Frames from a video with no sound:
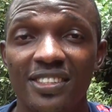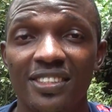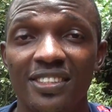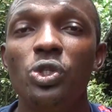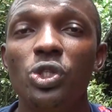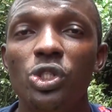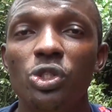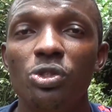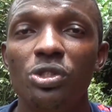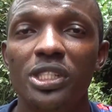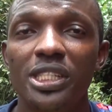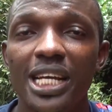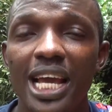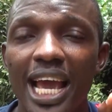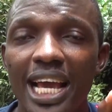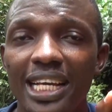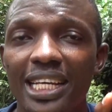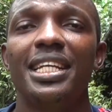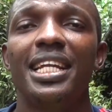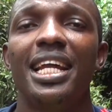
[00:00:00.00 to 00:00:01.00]
you should
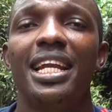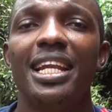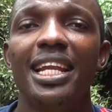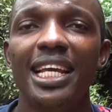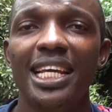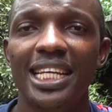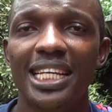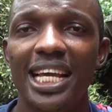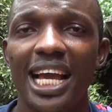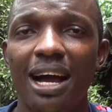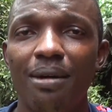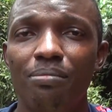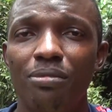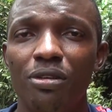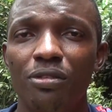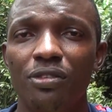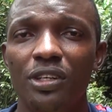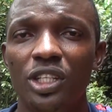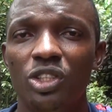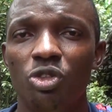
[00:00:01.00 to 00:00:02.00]
check the link
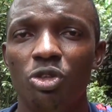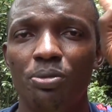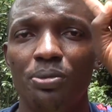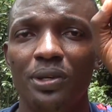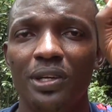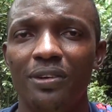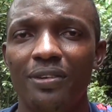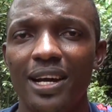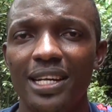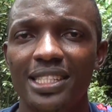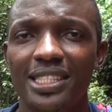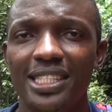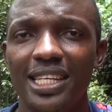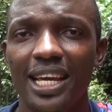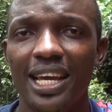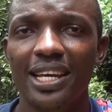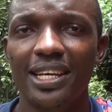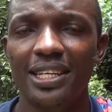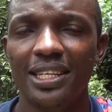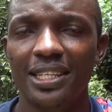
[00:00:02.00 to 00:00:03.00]
above. It will be right here,